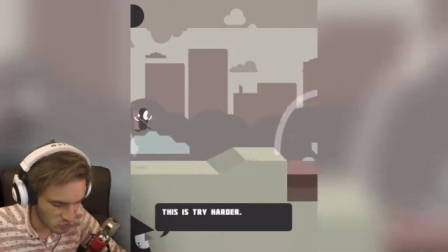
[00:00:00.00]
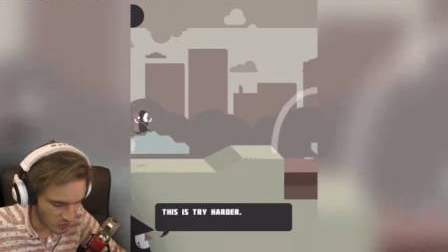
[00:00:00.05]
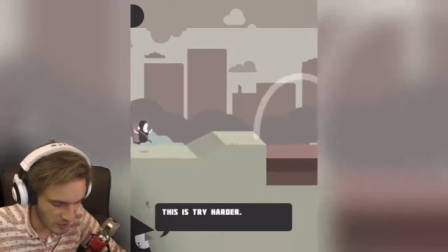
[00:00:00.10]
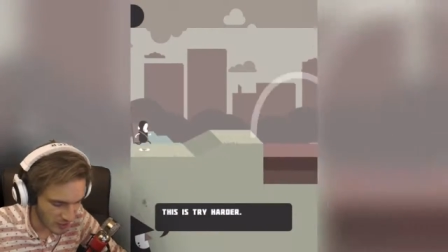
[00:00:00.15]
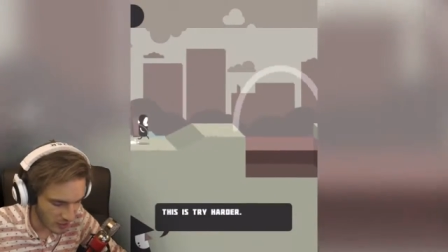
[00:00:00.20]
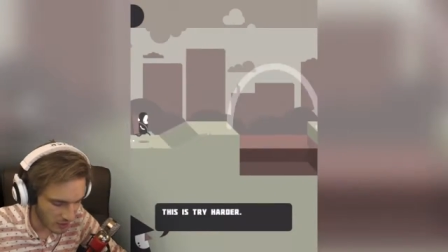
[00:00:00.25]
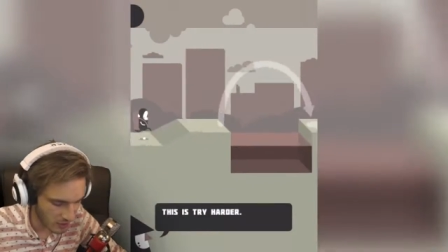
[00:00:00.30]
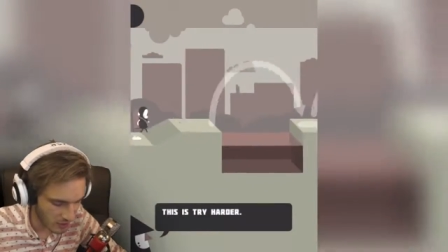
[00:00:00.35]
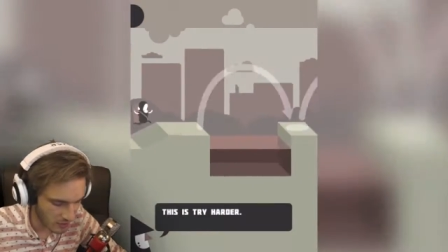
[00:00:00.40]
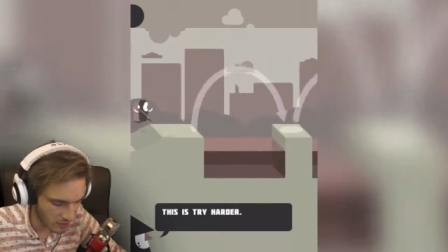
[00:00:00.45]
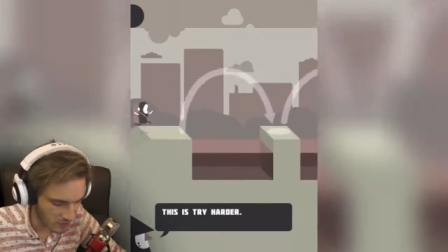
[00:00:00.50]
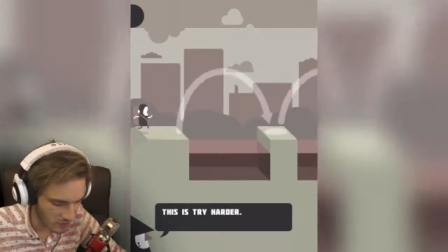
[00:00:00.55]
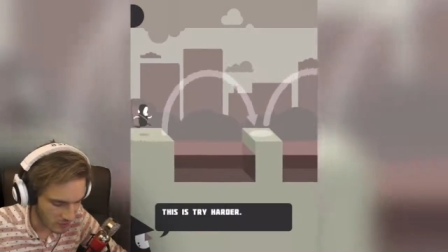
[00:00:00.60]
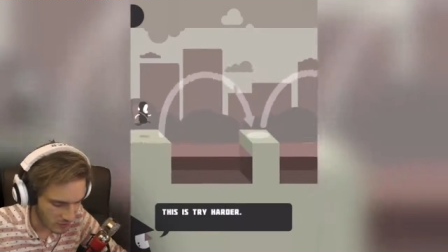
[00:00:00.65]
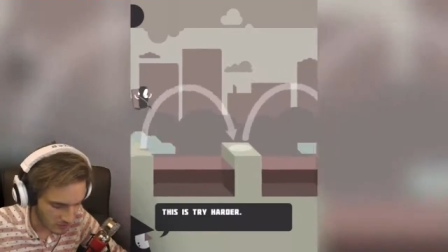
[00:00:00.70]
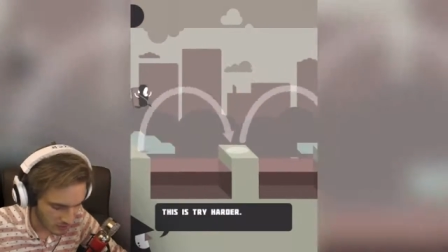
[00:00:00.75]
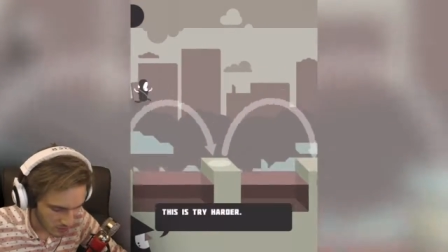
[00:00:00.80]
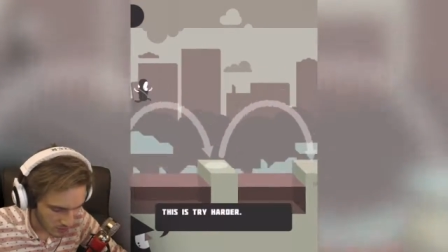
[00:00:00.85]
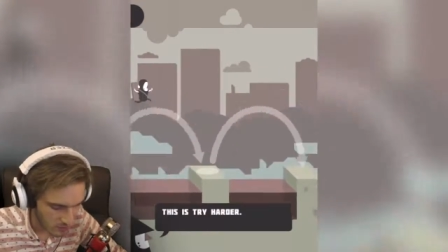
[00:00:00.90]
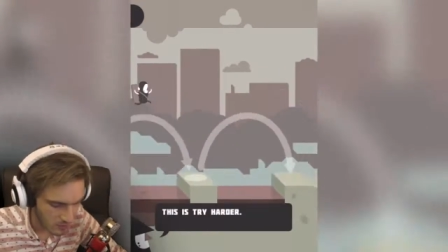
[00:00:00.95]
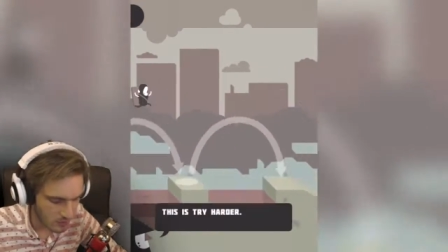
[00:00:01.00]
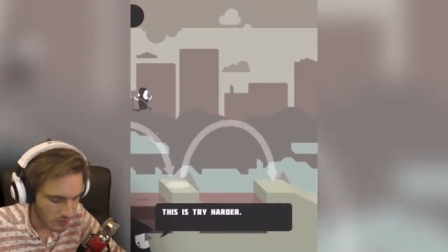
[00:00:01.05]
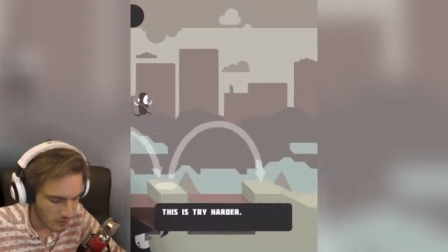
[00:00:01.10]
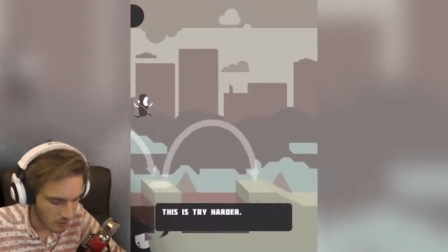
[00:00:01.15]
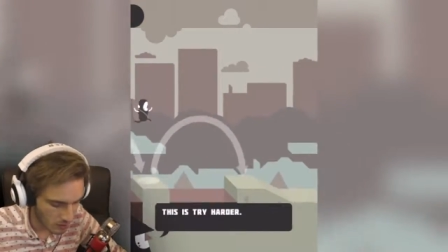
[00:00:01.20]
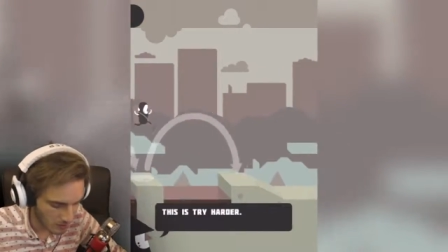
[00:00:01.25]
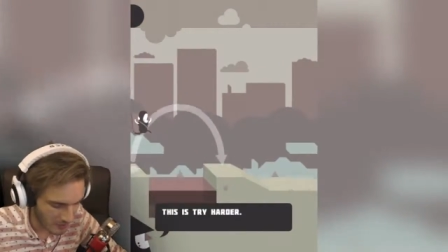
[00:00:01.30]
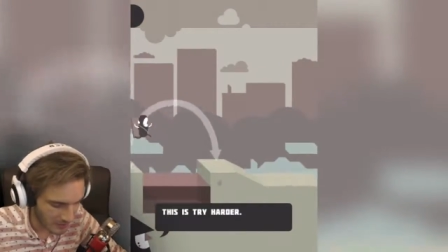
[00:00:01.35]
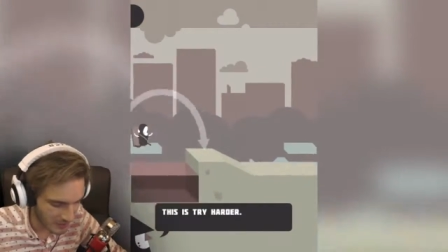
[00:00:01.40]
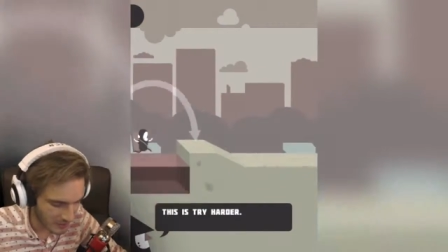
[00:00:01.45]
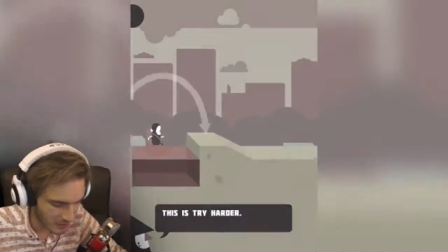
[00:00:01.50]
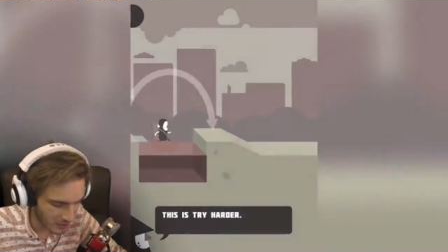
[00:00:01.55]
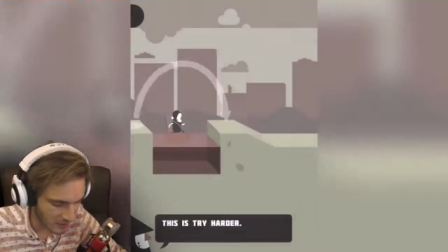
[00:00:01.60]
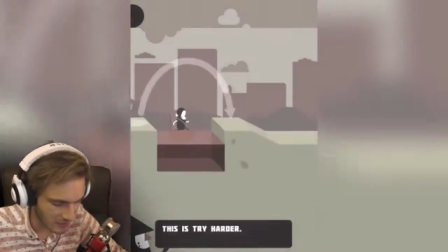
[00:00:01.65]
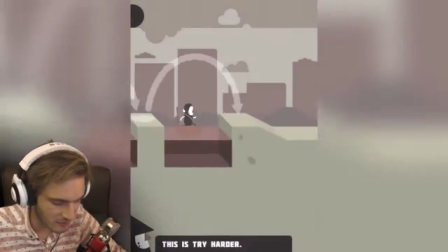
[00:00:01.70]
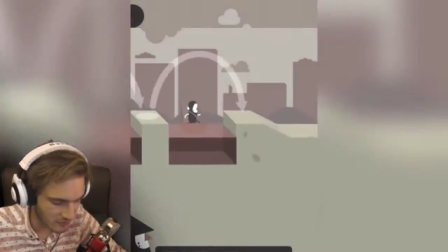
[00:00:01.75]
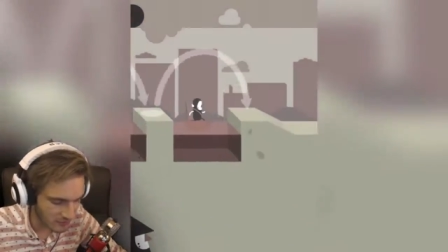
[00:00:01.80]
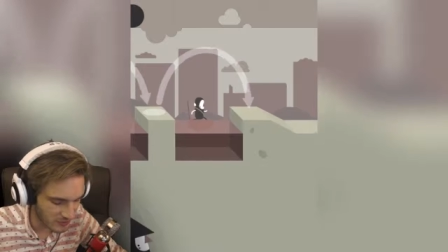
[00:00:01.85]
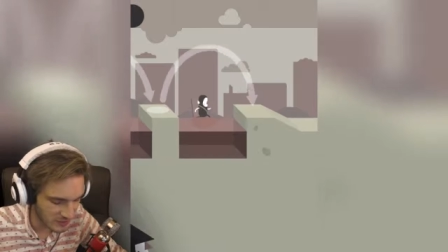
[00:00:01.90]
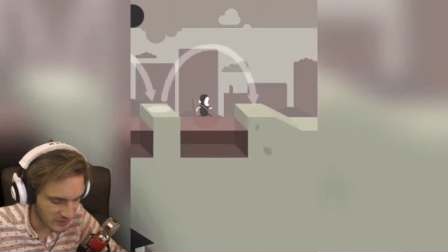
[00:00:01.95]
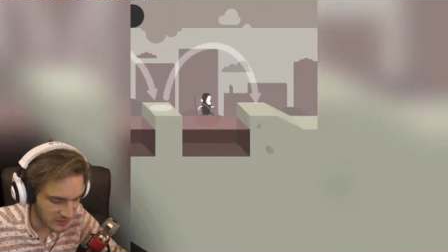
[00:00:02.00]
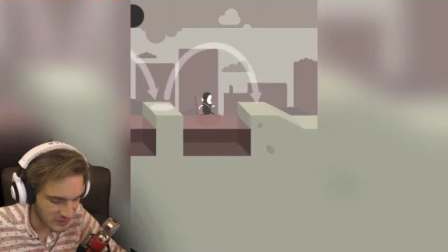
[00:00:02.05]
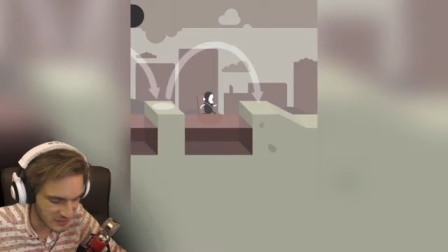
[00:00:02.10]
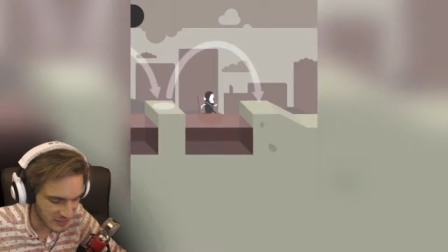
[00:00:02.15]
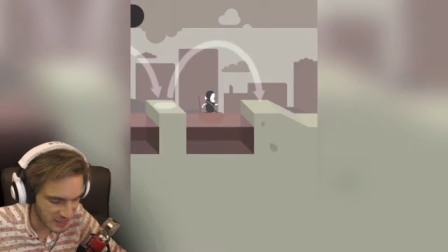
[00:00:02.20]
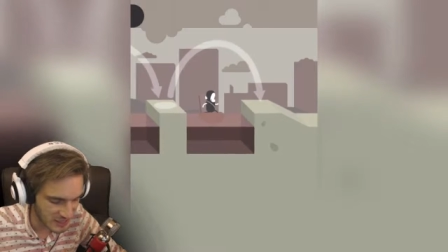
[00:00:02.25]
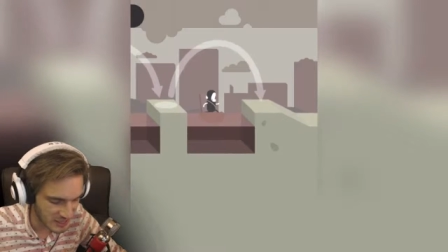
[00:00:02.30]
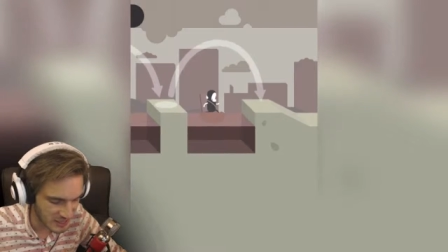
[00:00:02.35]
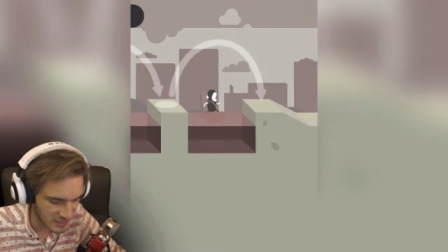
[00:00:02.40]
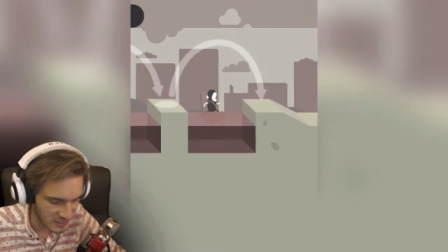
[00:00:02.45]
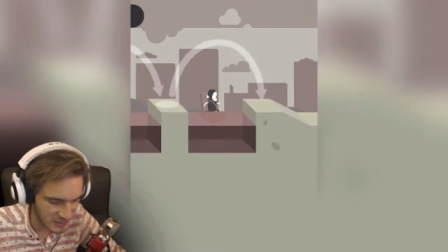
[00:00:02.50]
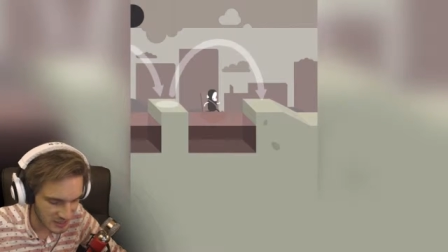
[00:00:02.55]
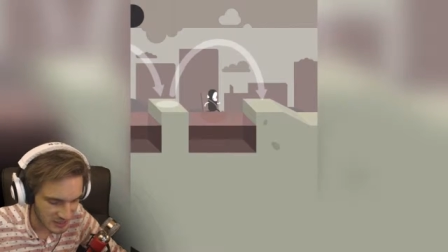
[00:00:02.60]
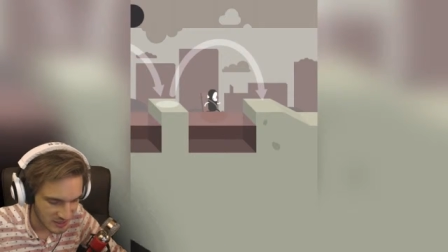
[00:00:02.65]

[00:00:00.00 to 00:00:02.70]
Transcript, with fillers: Try Harder. Oh my god, fuck's sake